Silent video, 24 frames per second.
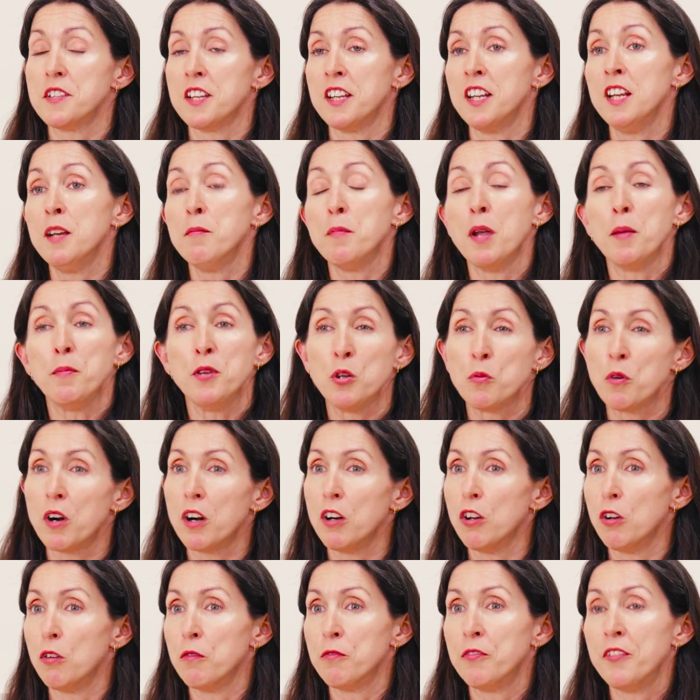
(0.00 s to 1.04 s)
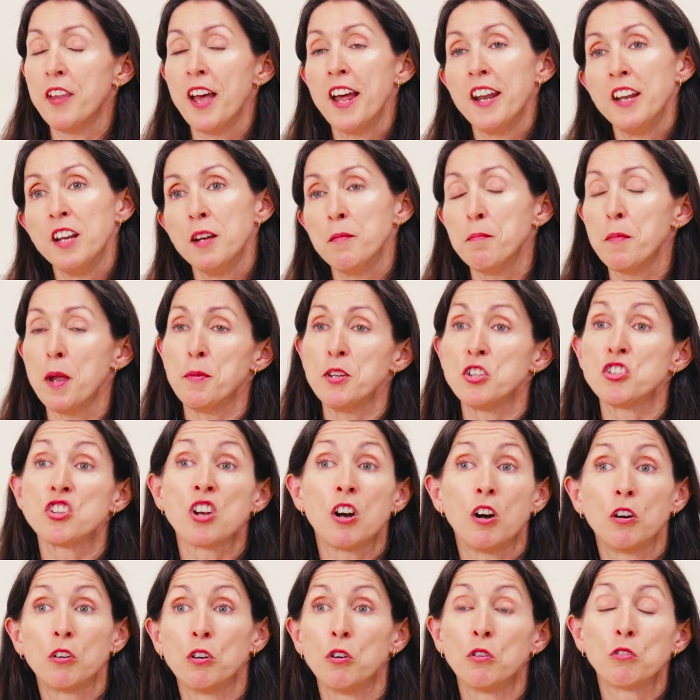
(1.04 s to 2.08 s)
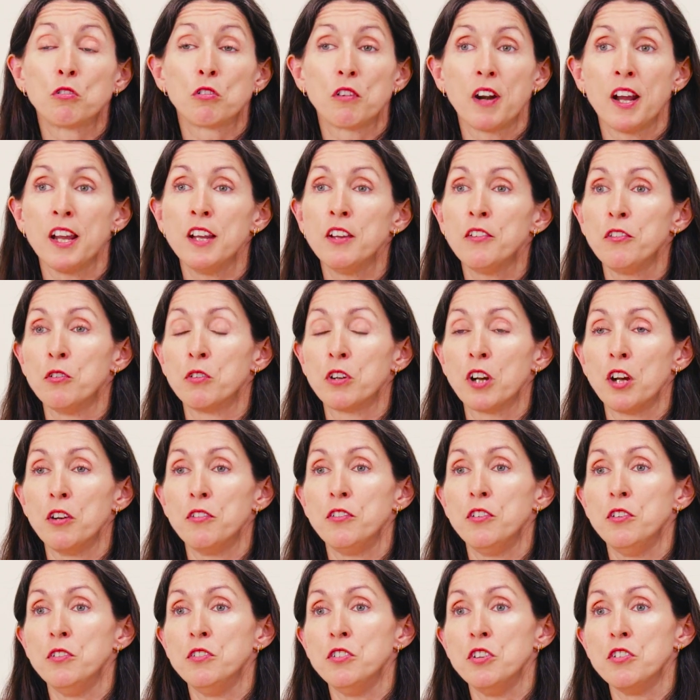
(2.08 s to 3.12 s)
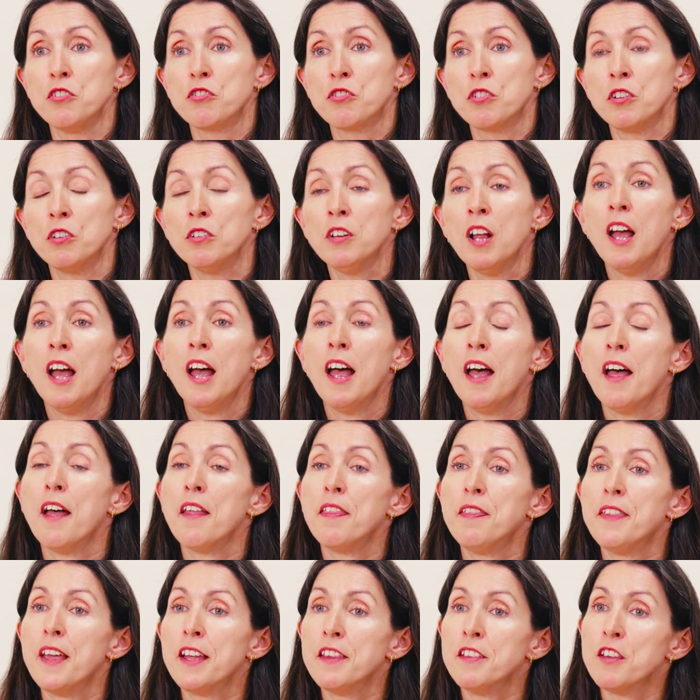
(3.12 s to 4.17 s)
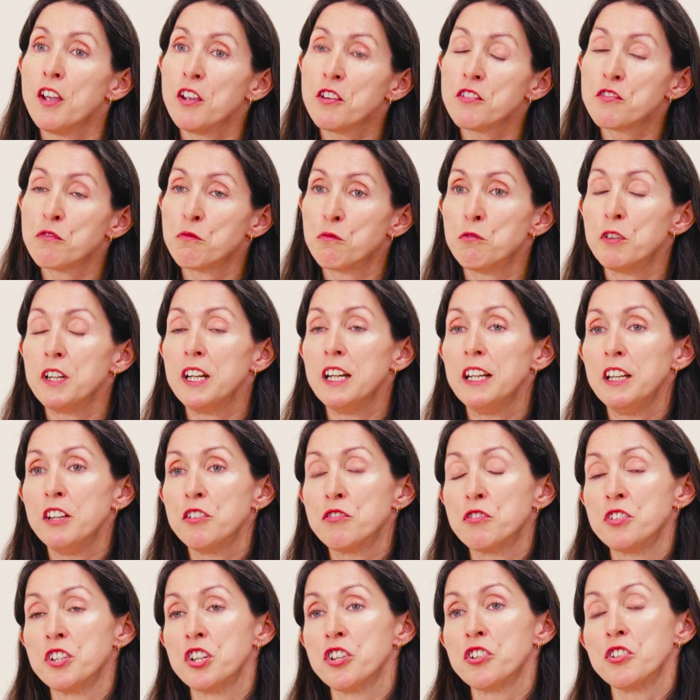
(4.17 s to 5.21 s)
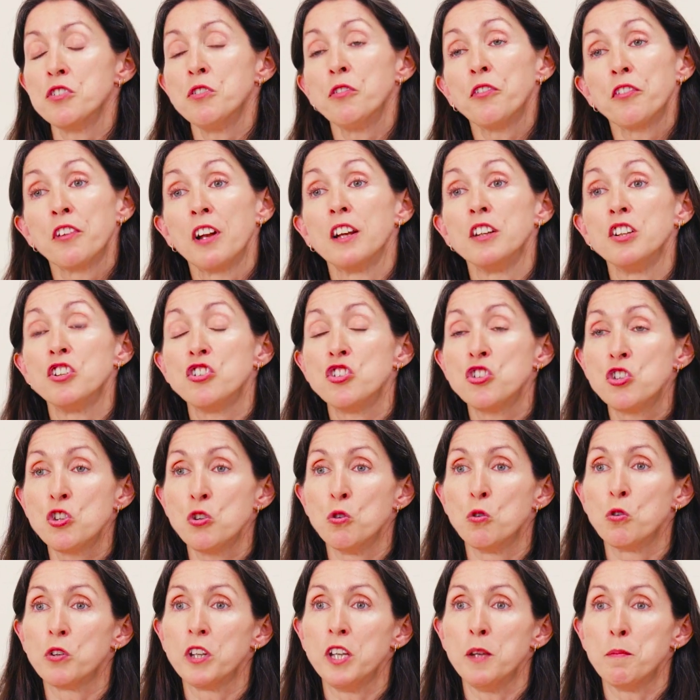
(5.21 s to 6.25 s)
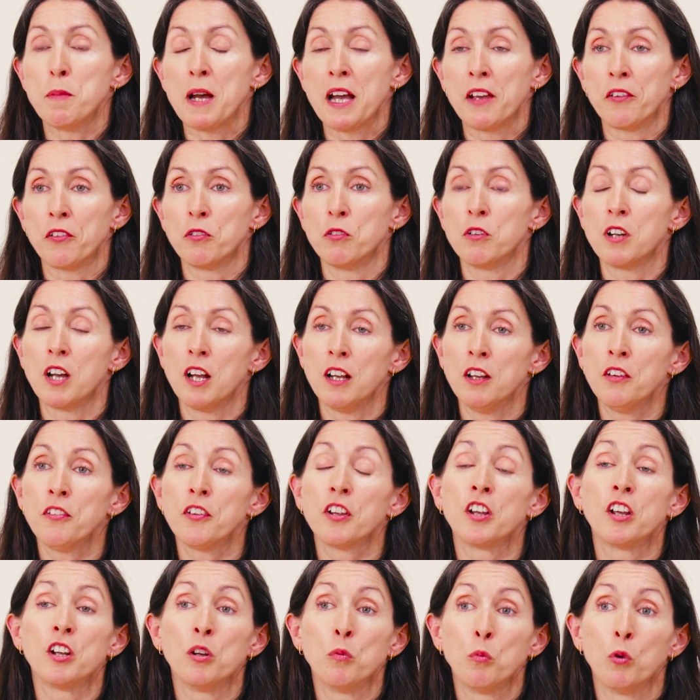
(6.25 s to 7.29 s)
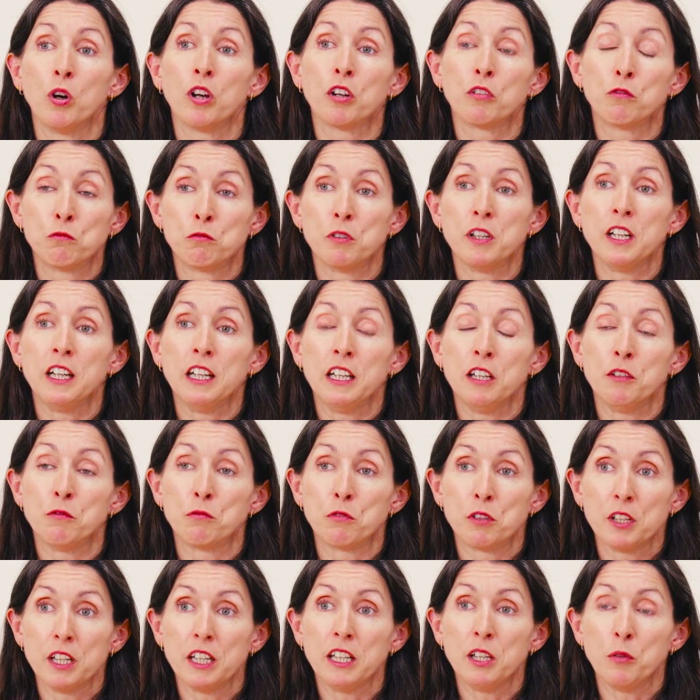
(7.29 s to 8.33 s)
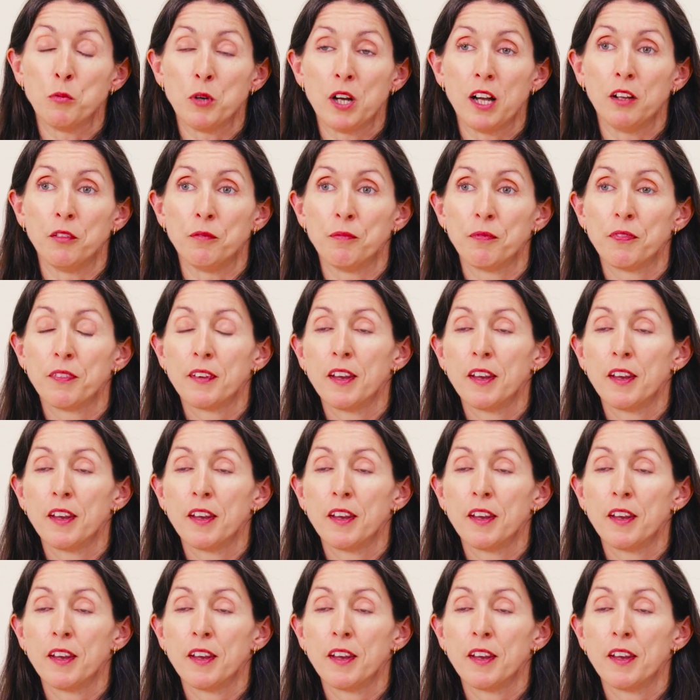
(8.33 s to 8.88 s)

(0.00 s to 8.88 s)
in it, maybe you wear a lot of denim, maybe charcoal grey is your go-to neutral, then those really traditional, slightly chalky pastel colours are going to work really well.